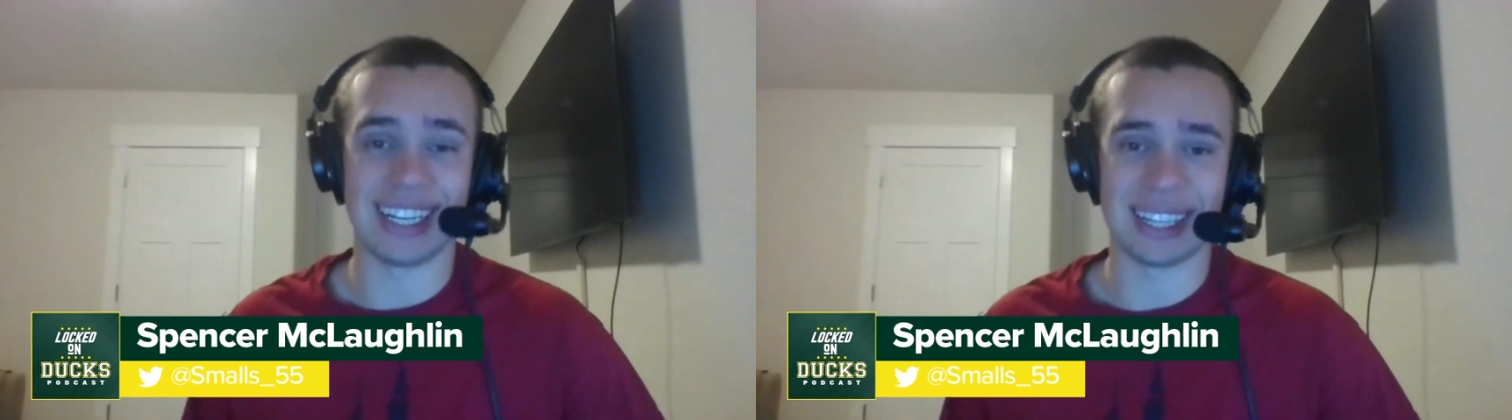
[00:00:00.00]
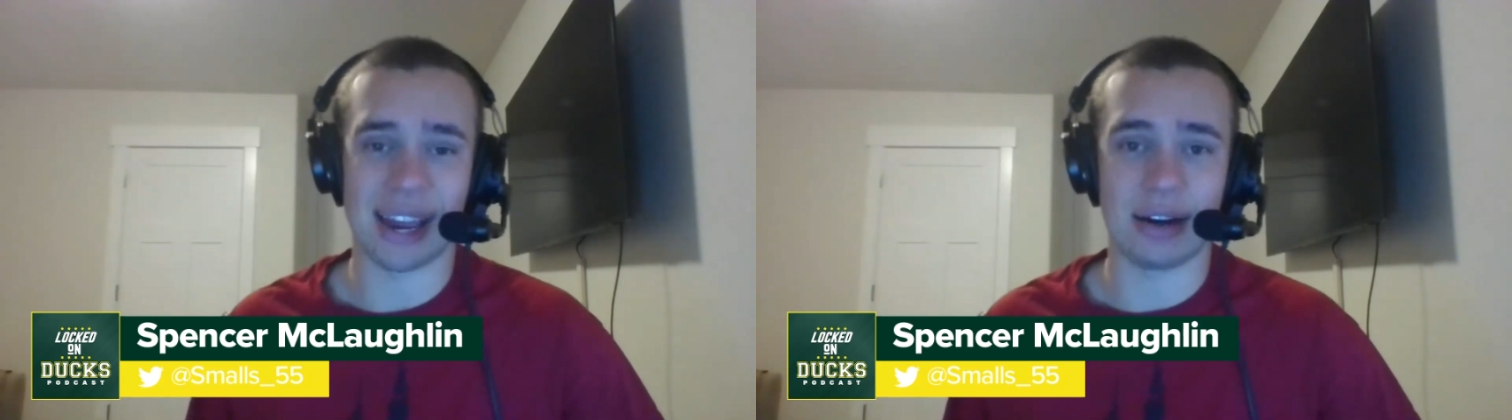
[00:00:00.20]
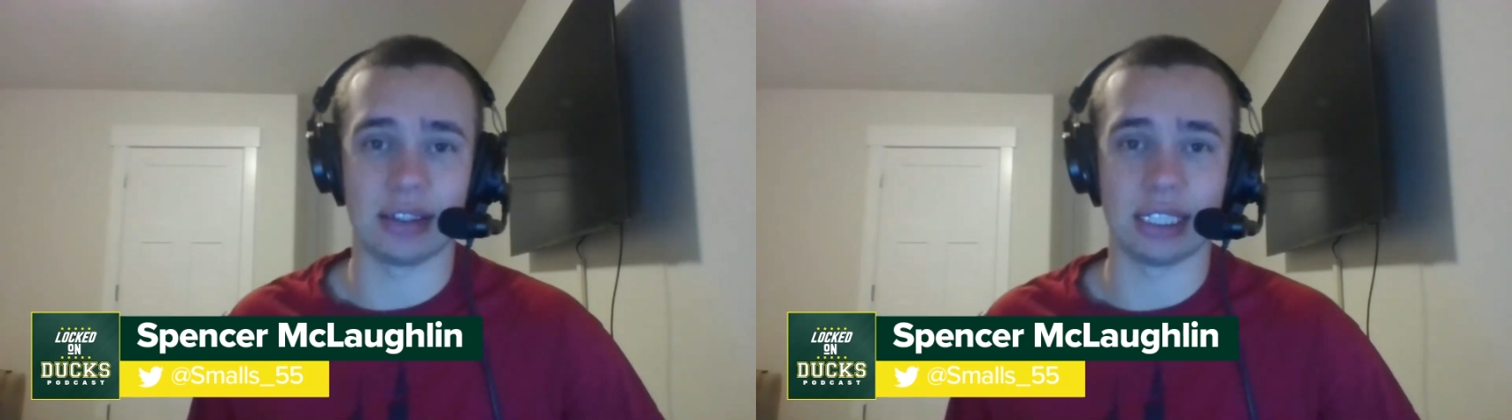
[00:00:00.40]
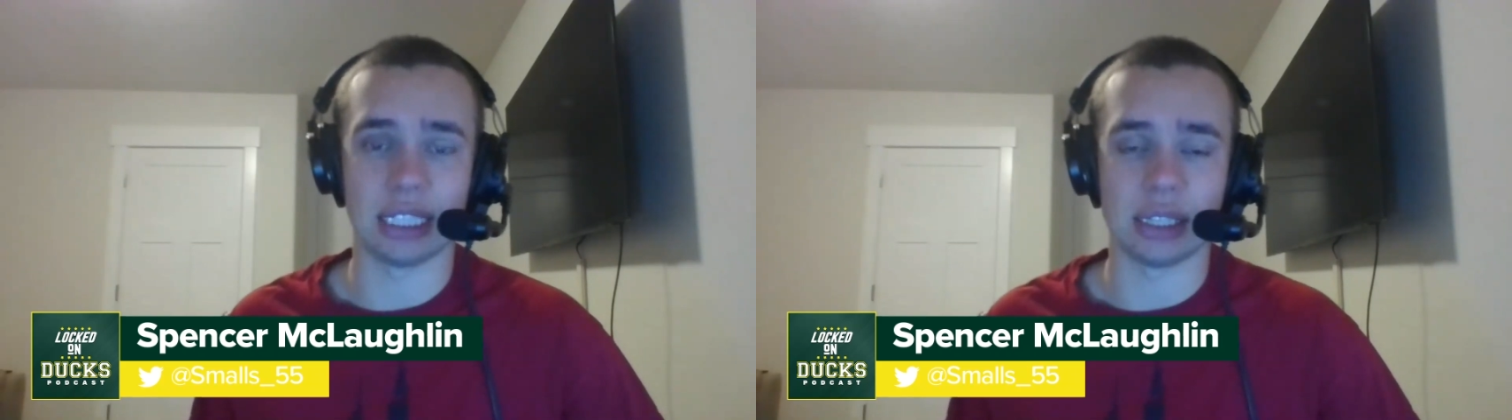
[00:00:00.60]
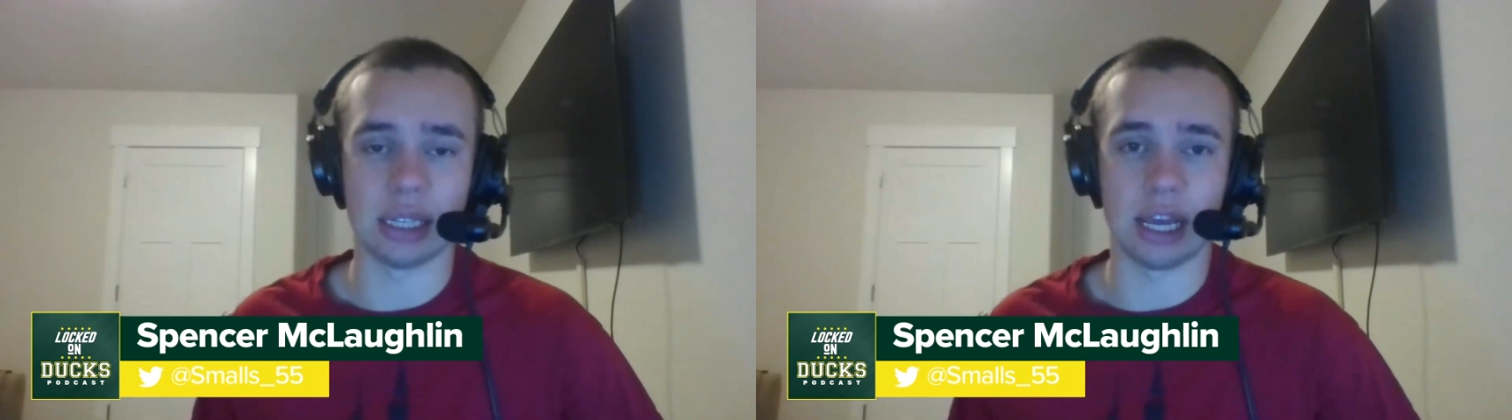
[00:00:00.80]
an entire
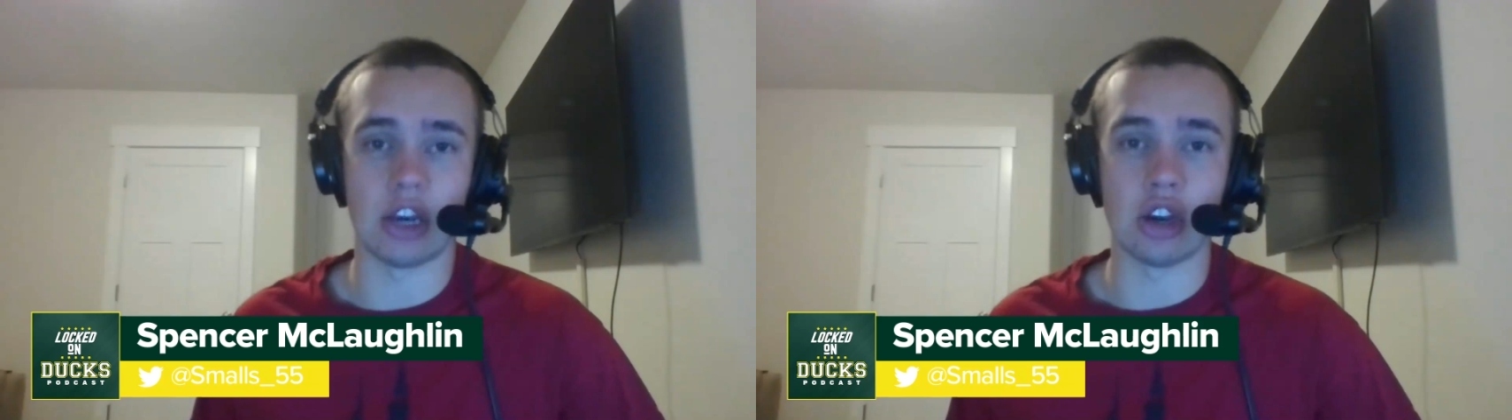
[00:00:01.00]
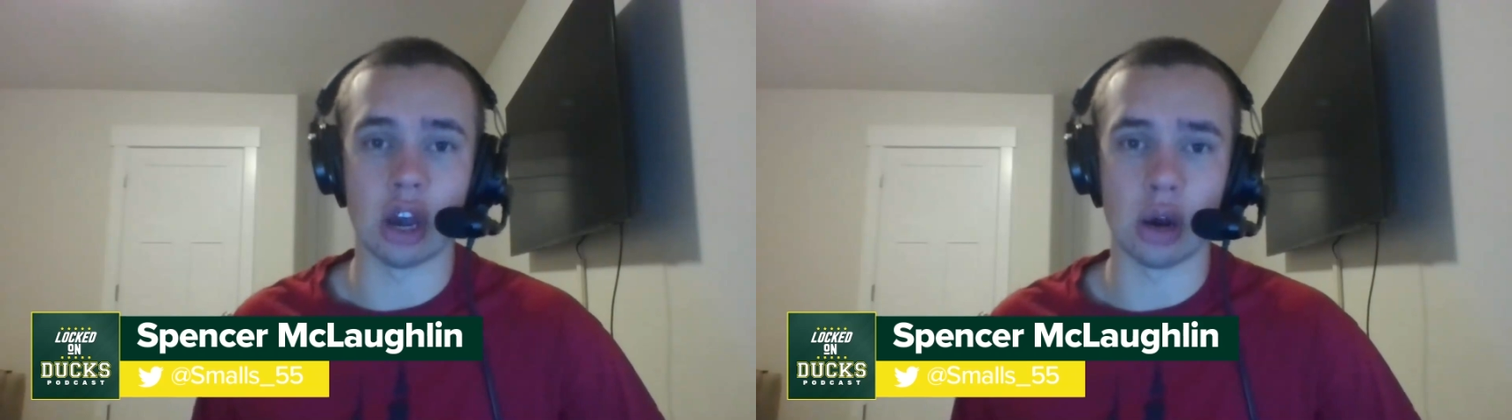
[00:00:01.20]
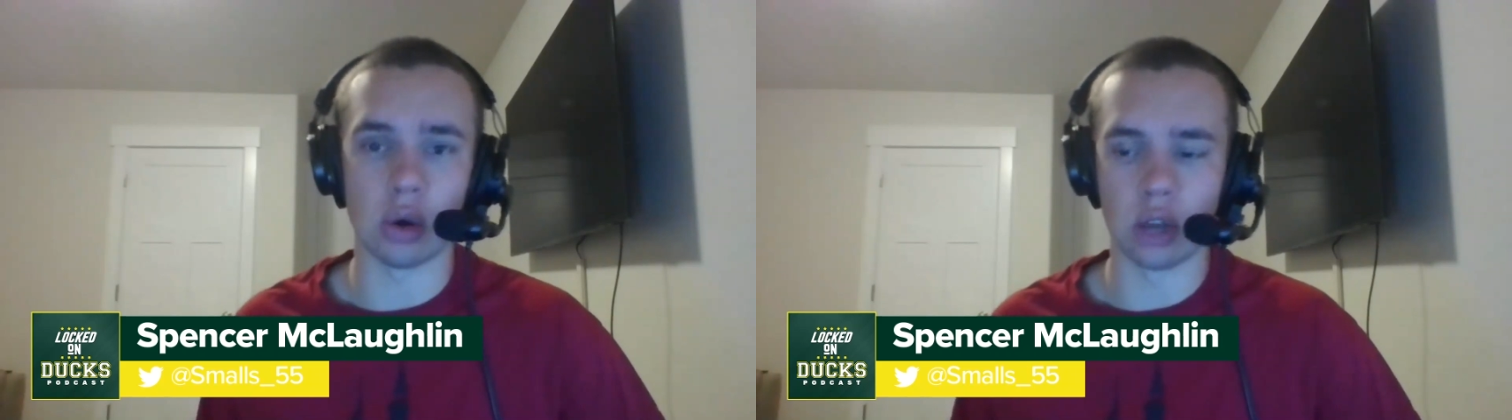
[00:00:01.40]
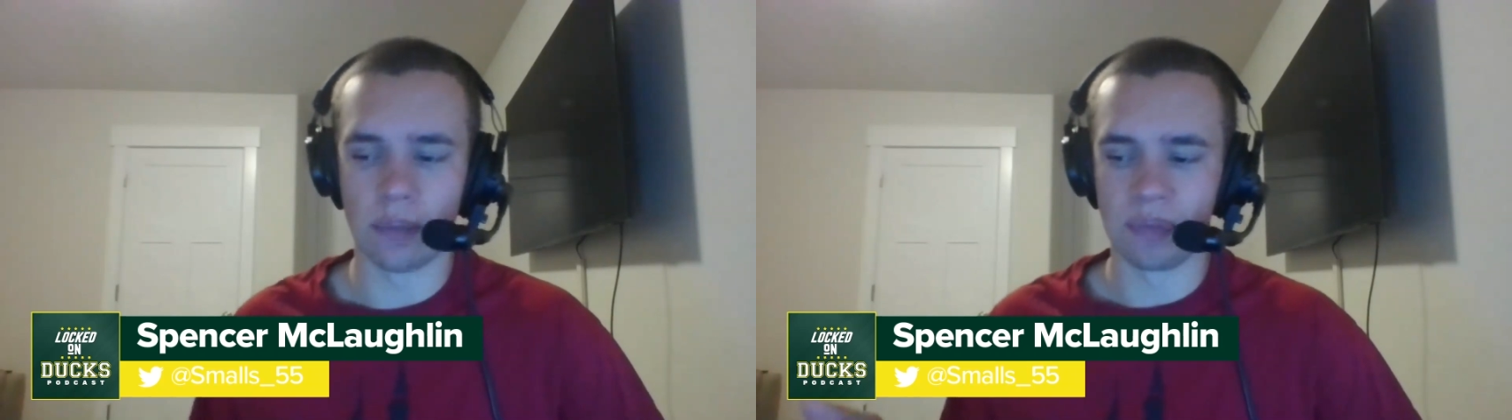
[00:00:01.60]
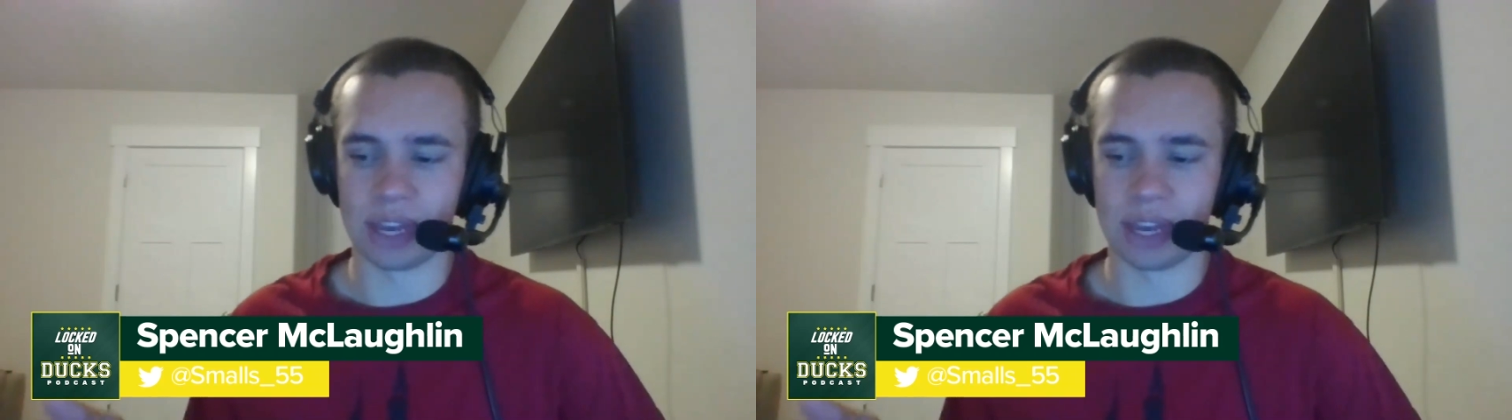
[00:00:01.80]
season and know